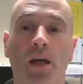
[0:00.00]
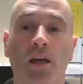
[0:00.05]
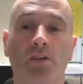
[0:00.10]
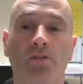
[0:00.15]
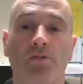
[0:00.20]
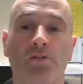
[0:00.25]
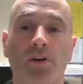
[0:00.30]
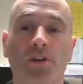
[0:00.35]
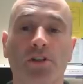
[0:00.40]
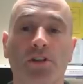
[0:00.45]
In
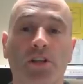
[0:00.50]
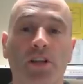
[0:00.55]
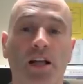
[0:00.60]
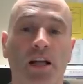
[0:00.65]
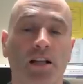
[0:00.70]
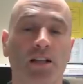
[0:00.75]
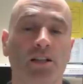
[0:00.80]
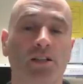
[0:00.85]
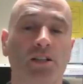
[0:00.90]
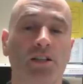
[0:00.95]
the first
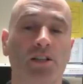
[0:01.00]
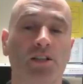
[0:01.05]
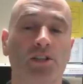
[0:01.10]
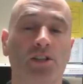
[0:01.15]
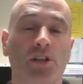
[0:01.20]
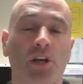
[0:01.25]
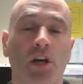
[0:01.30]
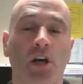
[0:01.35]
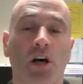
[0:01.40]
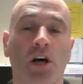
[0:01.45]

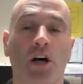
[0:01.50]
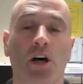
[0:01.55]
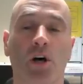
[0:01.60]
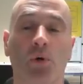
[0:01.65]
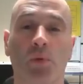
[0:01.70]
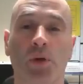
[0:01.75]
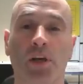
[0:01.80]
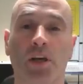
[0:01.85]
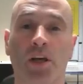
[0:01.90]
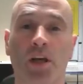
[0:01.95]
analysis
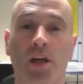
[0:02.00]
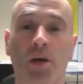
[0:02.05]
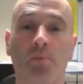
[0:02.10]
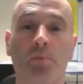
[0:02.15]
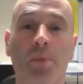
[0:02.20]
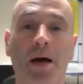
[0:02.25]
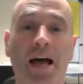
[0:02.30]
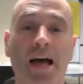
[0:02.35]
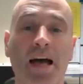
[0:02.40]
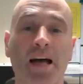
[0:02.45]
we
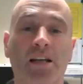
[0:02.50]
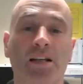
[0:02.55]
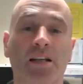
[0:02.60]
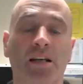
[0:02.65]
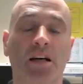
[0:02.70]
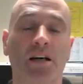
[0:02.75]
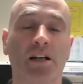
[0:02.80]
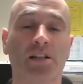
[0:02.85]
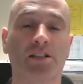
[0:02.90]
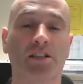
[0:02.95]
compared
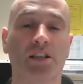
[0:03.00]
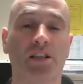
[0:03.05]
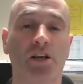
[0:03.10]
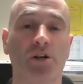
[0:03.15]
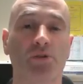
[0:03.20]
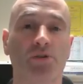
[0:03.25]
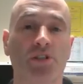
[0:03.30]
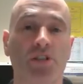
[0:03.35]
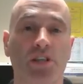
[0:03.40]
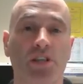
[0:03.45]

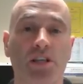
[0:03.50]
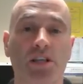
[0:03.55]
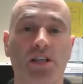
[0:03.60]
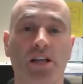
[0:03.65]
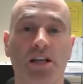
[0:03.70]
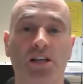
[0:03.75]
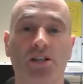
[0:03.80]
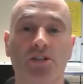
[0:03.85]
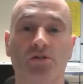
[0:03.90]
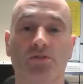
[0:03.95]
TOC
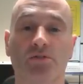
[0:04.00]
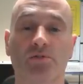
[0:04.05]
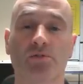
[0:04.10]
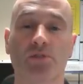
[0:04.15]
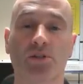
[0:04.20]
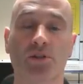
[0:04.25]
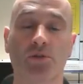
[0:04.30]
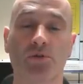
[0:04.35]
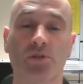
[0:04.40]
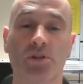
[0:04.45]
data from
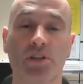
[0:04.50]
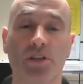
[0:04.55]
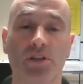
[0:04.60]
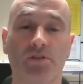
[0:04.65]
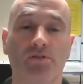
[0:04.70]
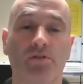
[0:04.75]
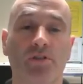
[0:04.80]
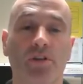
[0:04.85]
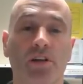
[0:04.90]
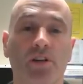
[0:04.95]
two
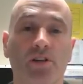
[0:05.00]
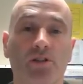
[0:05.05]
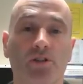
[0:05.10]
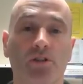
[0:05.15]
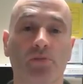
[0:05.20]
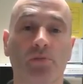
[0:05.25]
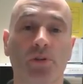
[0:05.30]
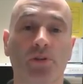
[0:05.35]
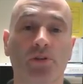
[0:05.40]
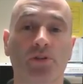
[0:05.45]
different
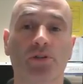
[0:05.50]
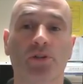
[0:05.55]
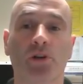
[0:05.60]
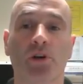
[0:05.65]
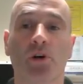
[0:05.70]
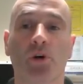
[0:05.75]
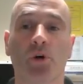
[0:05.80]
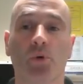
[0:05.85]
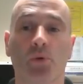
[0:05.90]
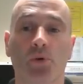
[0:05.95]
instruments
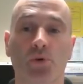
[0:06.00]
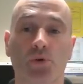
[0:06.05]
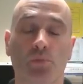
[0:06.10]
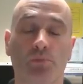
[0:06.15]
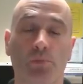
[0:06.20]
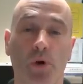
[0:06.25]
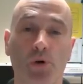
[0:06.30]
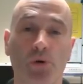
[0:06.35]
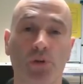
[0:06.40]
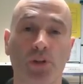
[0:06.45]
which were
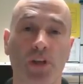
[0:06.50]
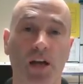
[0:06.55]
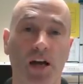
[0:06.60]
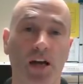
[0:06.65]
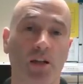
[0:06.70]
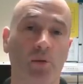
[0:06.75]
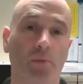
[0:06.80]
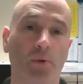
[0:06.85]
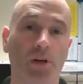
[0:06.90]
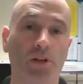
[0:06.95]
both
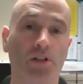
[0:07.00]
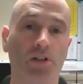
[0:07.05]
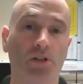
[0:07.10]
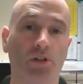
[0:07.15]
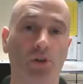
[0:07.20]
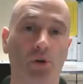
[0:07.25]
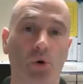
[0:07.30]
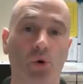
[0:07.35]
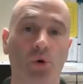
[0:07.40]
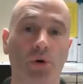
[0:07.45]
calibrated
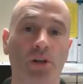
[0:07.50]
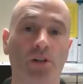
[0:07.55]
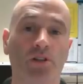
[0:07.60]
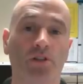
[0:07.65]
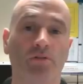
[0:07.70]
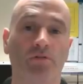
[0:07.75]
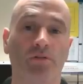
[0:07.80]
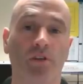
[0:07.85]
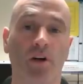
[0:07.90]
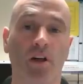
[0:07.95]
according
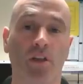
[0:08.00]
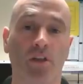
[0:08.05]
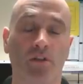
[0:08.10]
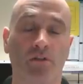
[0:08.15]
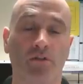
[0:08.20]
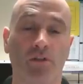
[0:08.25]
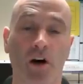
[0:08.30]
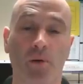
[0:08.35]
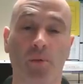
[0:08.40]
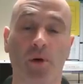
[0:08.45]
to the
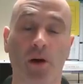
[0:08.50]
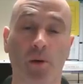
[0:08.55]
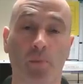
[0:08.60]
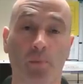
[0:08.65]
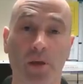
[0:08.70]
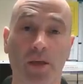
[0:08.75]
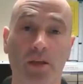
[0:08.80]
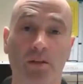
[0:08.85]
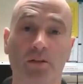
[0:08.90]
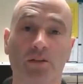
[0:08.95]

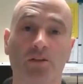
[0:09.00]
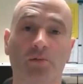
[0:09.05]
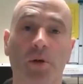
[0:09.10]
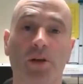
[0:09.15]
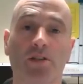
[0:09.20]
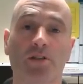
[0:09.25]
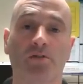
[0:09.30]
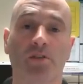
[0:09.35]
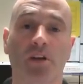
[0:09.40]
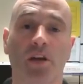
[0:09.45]
pharmacopoeial
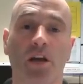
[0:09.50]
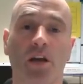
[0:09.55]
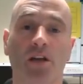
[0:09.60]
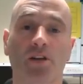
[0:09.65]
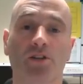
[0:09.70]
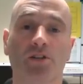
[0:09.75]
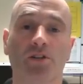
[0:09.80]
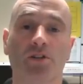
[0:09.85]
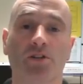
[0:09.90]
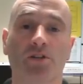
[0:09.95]

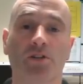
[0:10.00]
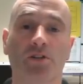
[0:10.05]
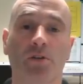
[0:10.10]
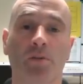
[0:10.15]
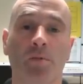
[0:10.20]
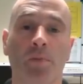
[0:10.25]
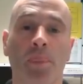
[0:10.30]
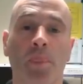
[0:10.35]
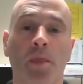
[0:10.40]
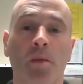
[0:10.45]
specifications,
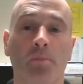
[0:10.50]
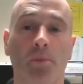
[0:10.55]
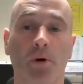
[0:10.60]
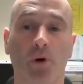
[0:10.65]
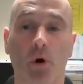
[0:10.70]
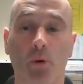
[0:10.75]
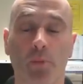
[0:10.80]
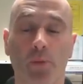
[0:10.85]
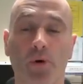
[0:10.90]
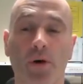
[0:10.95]
but
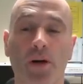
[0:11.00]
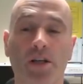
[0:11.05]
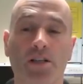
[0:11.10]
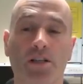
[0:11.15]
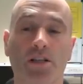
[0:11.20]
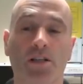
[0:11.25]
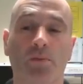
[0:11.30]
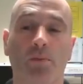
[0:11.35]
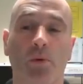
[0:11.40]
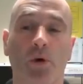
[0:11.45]

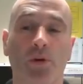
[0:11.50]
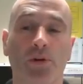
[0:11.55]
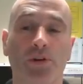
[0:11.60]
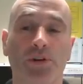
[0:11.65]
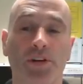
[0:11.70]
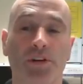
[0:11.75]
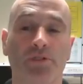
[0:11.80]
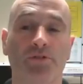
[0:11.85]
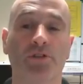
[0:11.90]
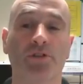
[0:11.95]
operated upon
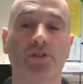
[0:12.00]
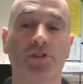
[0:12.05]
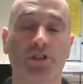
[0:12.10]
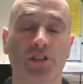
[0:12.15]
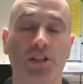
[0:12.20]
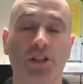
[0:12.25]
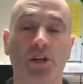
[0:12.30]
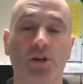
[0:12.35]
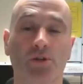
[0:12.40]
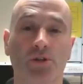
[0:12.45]
different
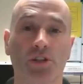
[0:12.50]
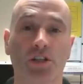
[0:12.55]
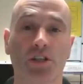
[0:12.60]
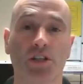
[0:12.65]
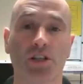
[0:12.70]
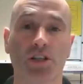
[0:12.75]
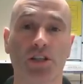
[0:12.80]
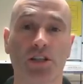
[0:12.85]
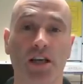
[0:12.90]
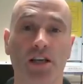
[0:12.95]

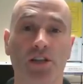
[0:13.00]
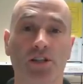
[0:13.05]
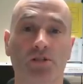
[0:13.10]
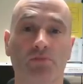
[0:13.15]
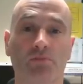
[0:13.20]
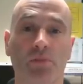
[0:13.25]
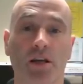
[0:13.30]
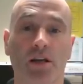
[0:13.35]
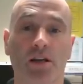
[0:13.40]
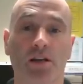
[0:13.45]
TOC
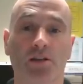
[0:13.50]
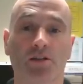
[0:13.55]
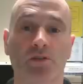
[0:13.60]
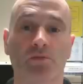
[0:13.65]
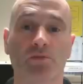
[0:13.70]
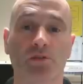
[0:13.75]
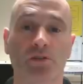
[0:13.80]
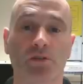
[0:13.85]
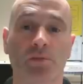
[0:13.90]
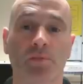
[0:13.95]
detection
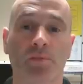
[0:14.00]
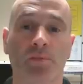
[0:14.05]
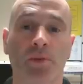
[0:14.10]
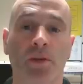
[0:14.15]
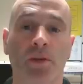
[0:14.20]
mechanisms.